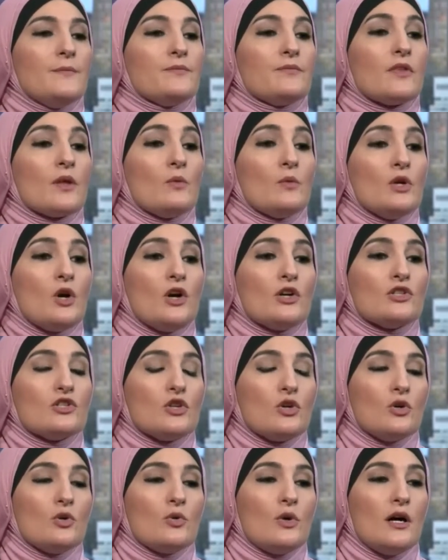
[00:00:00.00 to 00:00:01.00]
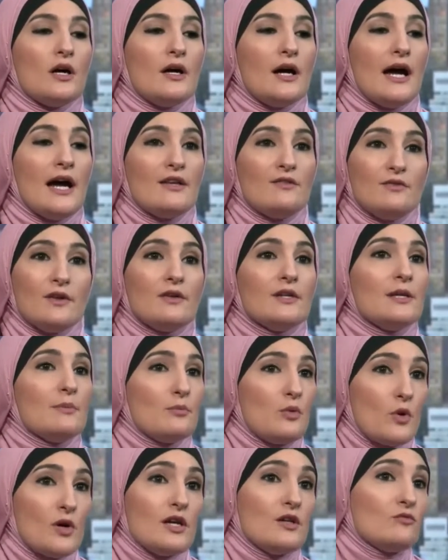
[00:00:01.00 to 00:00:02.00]
We also had very
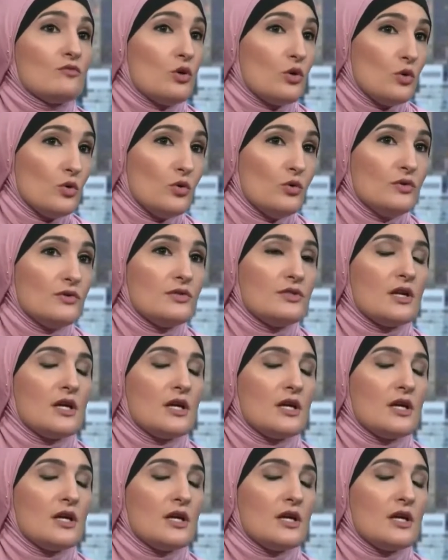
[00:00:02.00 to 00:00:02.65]
important roles.